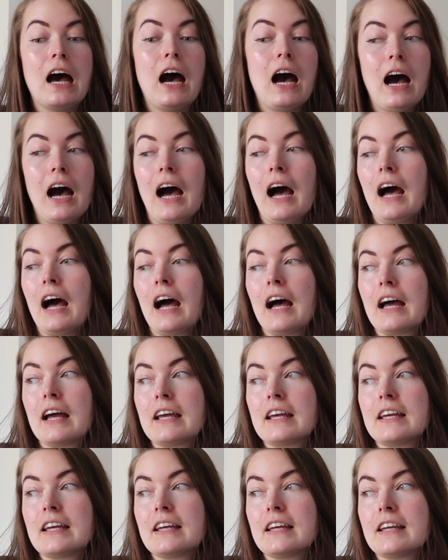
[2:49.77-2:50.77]

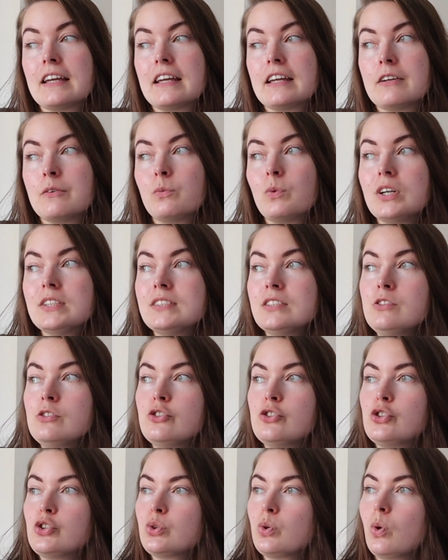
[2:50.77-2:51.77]
I
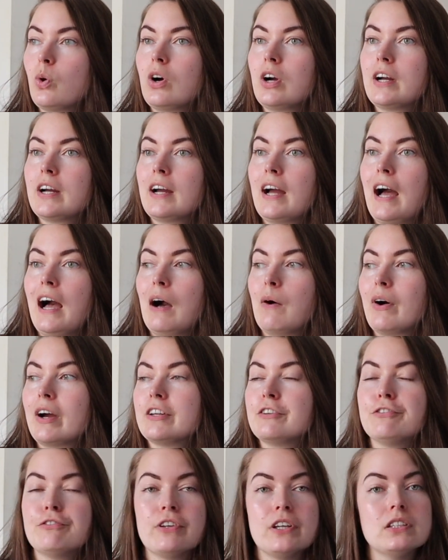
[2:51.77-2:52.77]
wasn't sure how
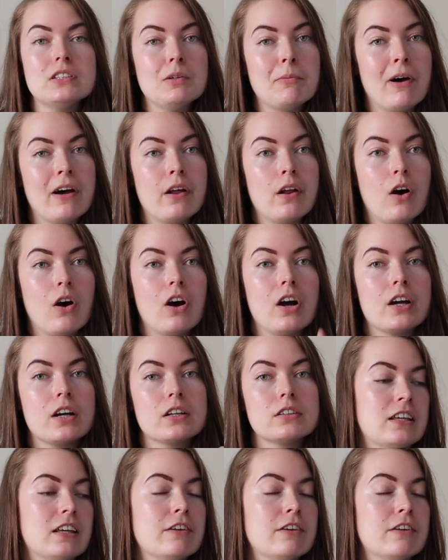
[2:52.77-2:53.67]
I'd feel about R.